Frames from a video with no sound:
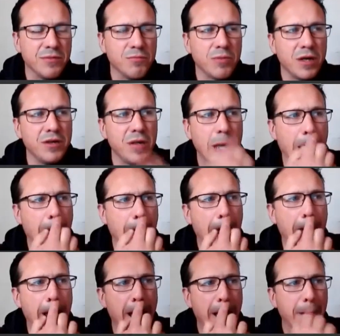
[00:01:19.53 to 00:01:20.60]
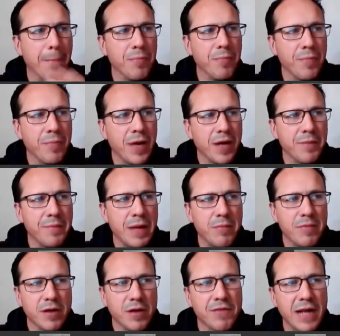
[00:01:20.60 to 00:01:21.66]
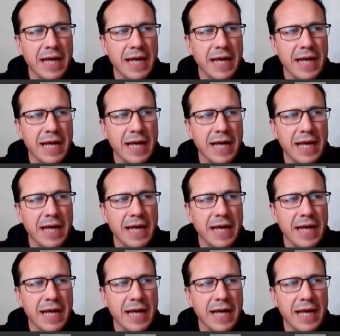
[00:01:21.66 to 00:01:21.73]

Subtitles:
And when my memory